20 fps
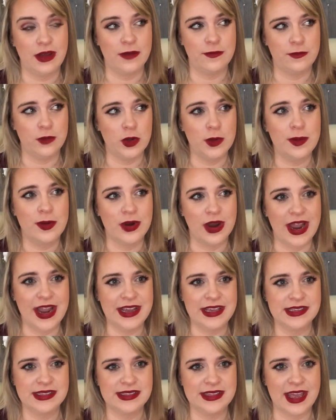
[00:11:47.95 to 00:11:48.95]
Full
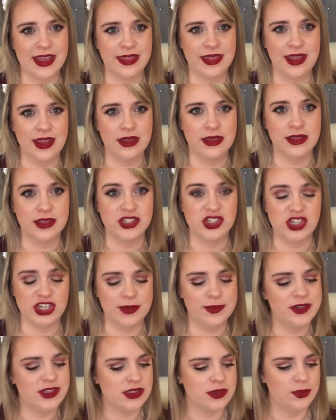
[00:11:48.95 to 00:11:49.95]
price, I think the
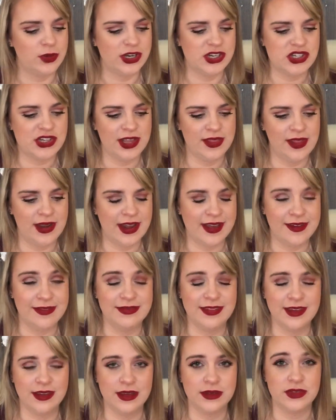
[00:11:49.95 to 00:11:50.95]
cheapest brush head that I can
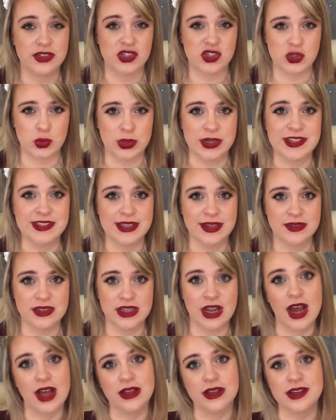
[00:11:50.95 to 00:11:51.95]
think of is twenty-seven
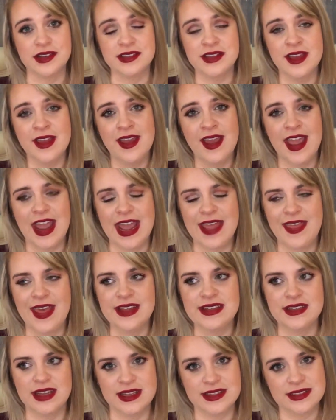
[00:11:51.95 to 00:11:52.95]
dollars, and
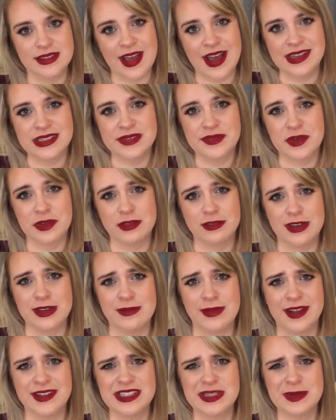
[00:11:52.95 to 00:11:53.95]
that does last for three
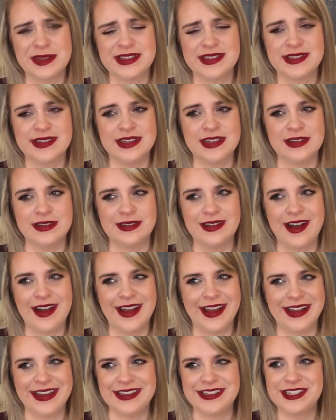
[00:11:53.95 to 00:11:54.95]
months, but still,
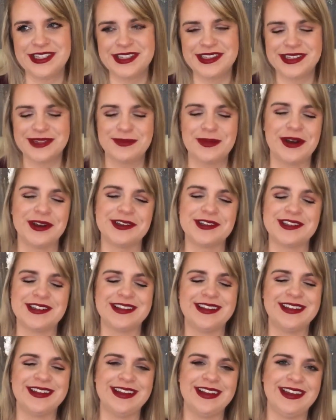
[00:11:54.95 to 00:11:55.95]
I just
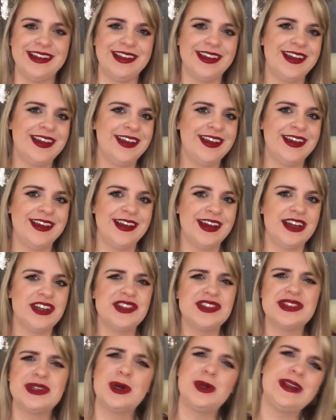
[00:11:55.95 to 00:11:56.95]
personally, I
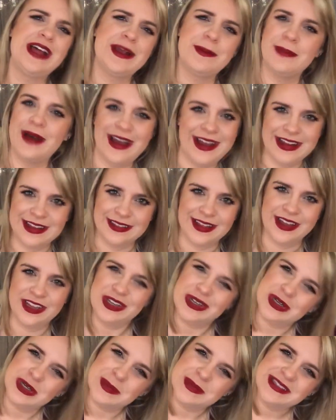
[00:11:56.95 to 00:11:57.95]
just don't like buying that, you
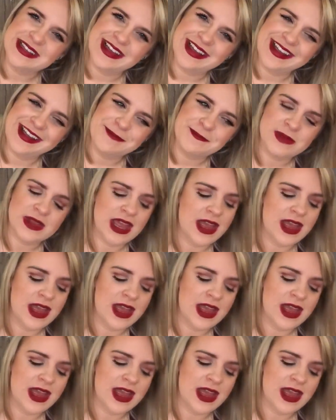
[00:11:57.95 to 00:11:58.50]
know what I'm saying?